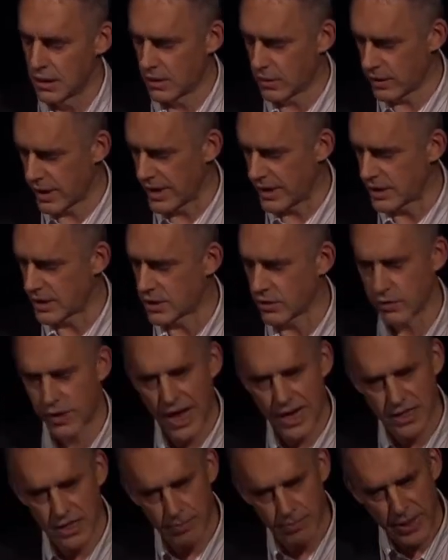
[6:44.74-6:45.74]
All right, so
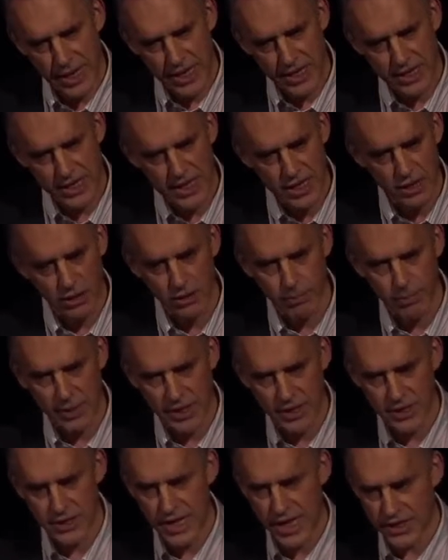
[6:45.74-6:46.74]
that's a big deal
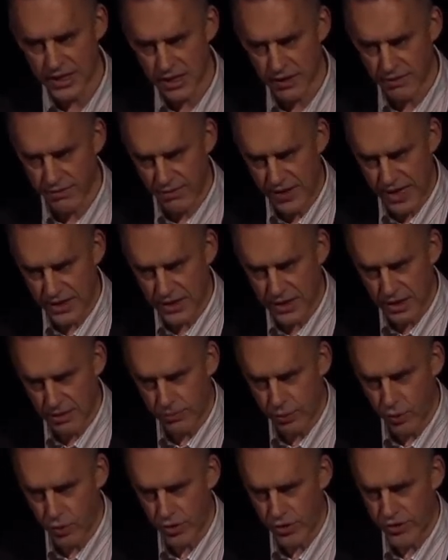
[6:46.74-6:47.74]
because that's an
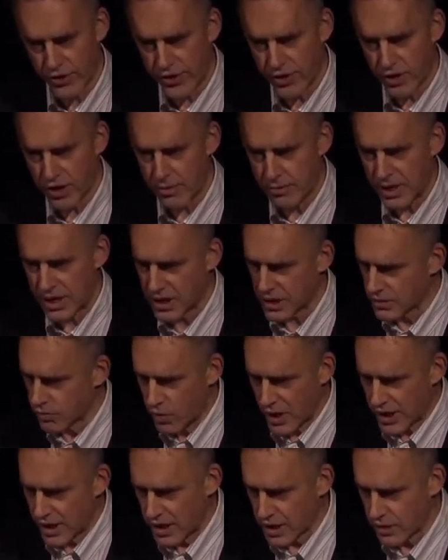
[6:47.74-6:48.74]
important theory because
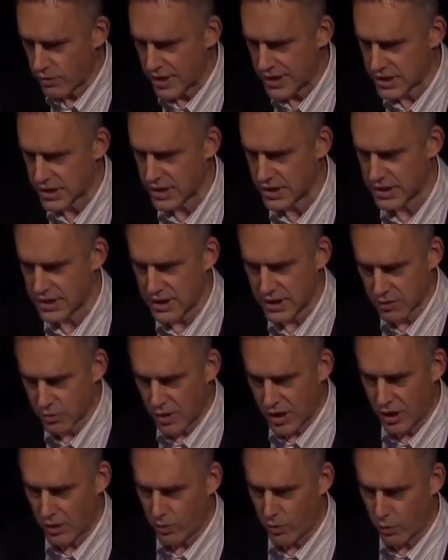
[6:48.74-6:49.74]
one of the questions is,
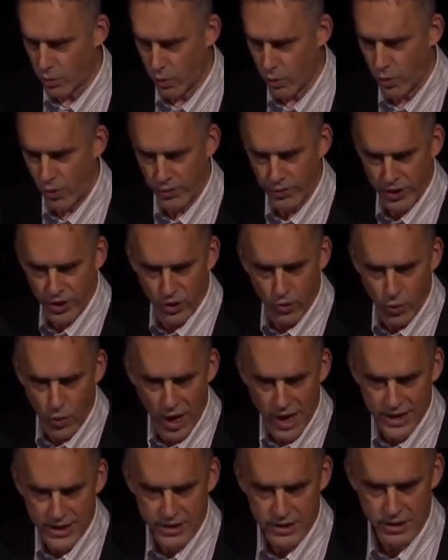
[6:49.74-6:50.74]
well,
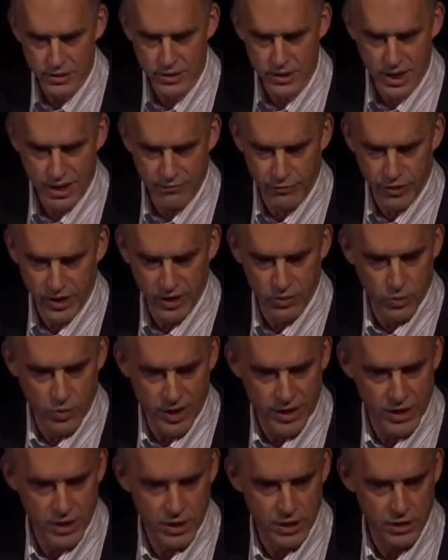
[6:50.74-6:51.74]
why is there suffering and
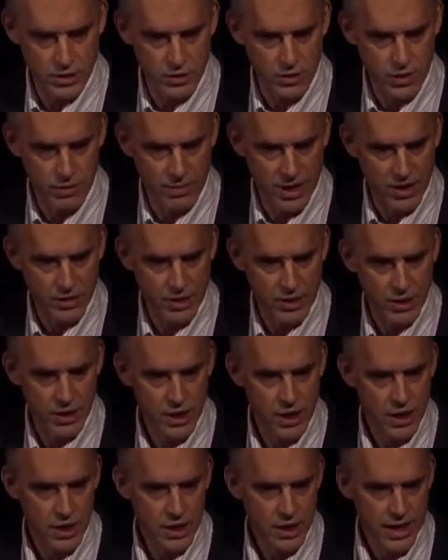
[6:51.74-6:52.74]
what are you going to do about it?
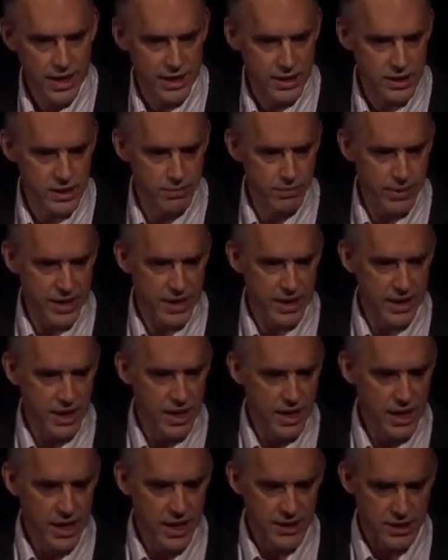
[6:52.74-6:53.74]
And it's
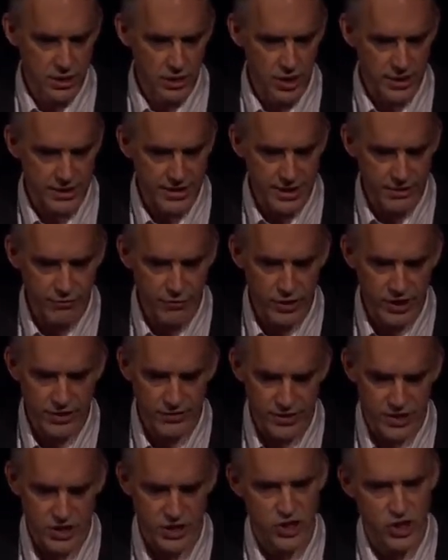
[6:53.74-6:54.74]
a lot different
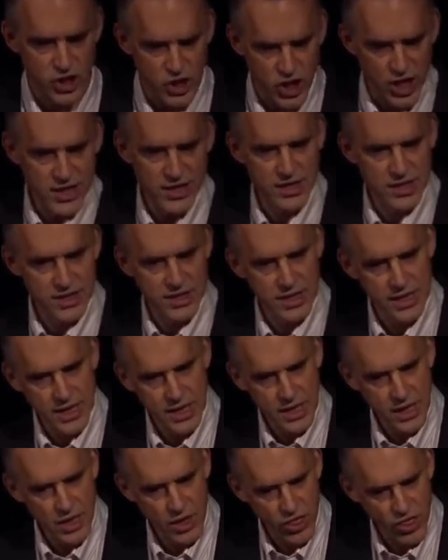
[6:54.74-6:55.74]
if it's just
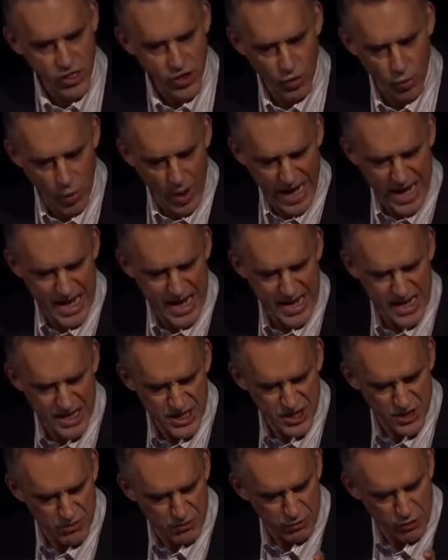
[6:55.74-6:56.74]
the way it
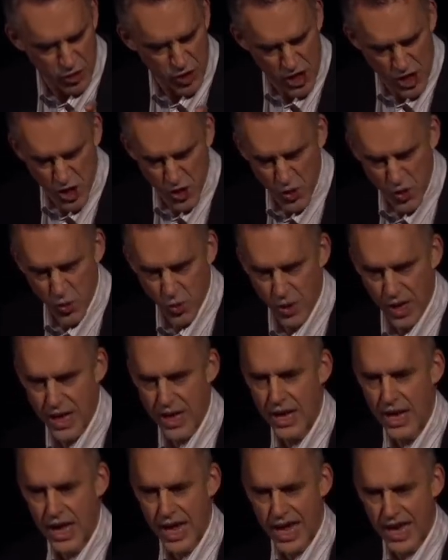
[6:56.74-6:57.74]
is for you
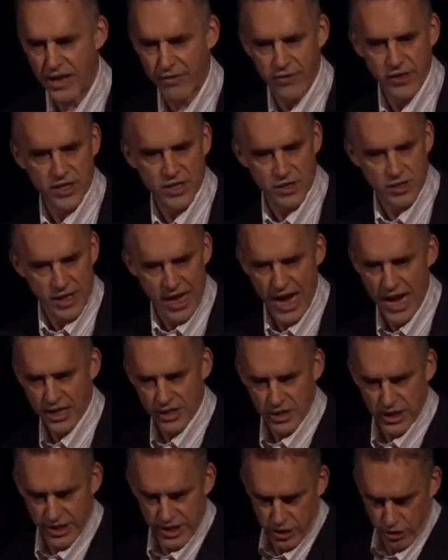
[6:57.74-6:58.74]
and if it's
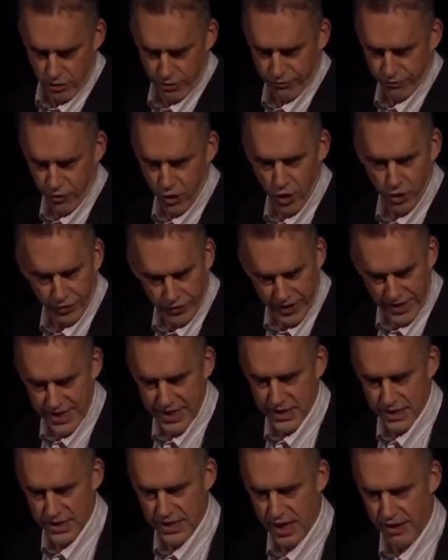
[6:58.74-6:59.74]
actually your fault that
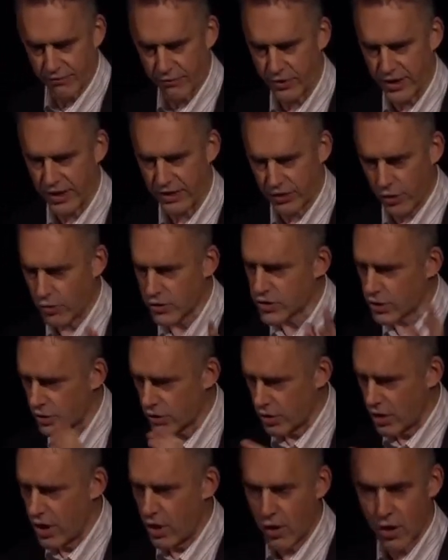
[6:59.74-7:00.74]
he's suffering.
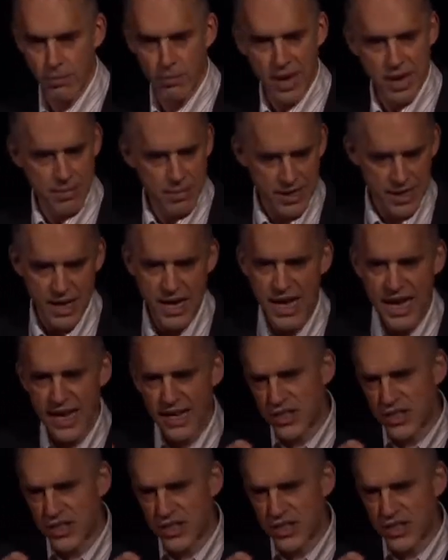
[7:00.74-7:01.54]
Or maybe